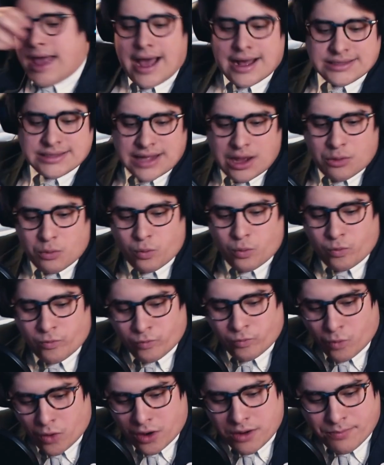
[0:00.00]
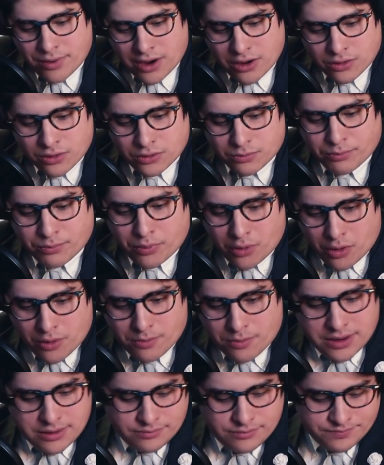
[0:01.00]
has that wood barrel
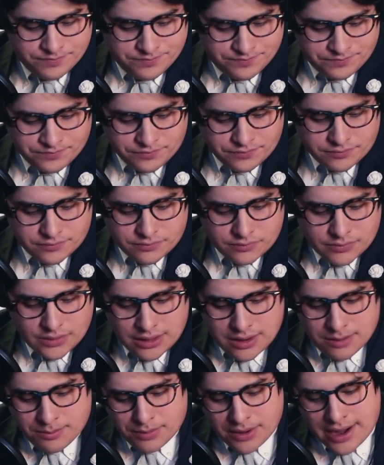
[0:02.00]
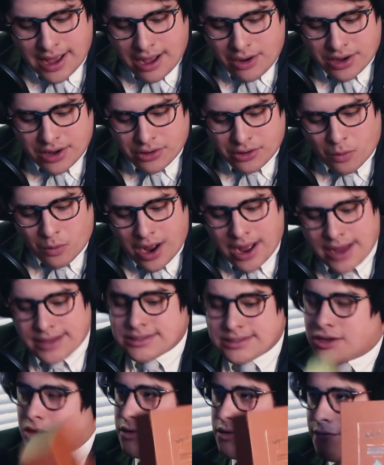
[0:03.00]
bourbon, but now I know why
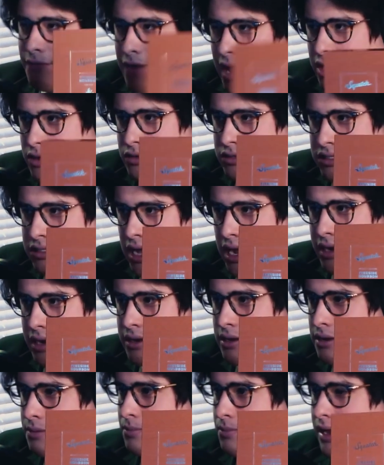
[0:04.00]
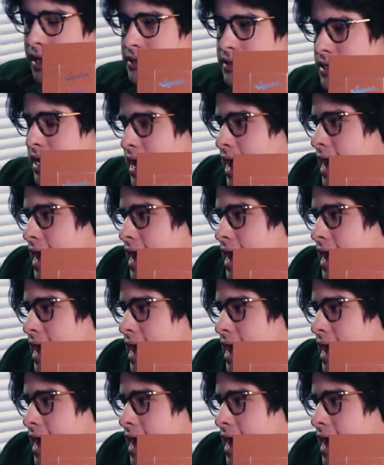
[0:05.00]
it's called Fireside, because it